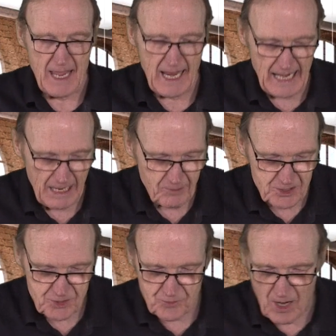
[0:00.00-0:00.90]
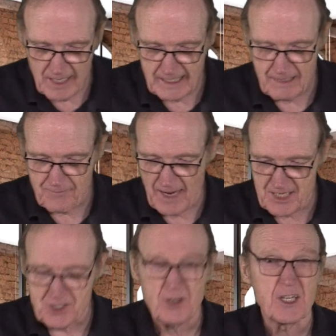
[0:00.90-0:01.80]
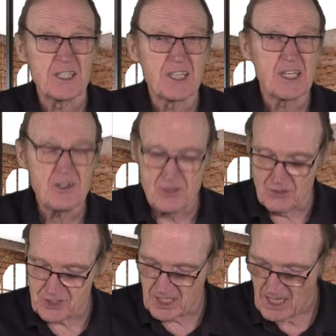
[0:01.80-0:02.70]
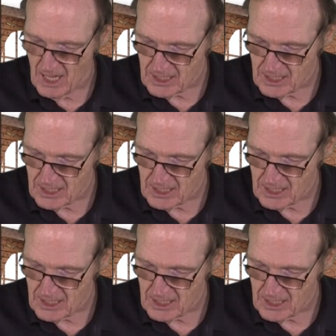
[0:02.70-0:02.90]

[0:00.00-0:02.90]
And I would strongly advise you to continue using